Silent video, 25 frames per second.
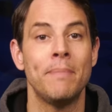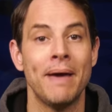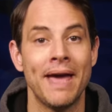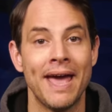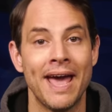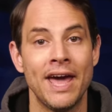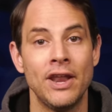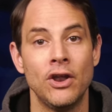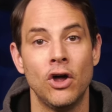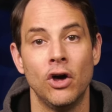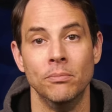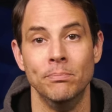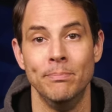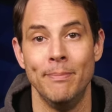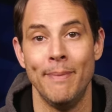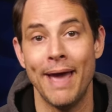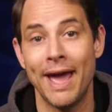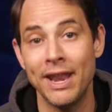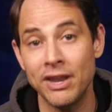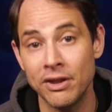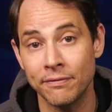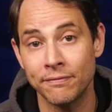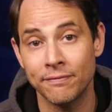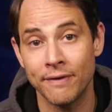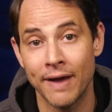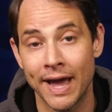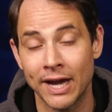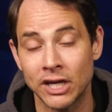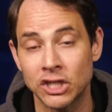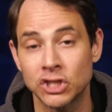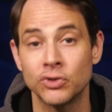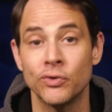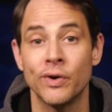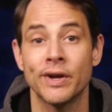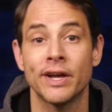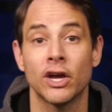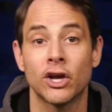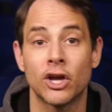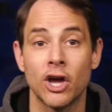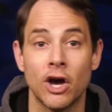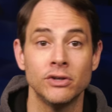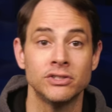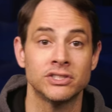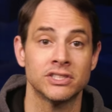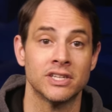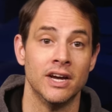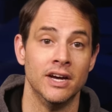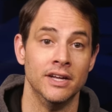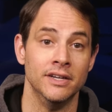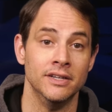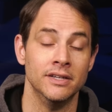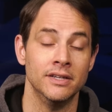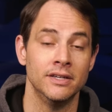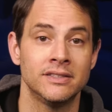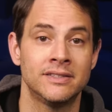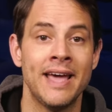ban on manufacturing a ghost gun.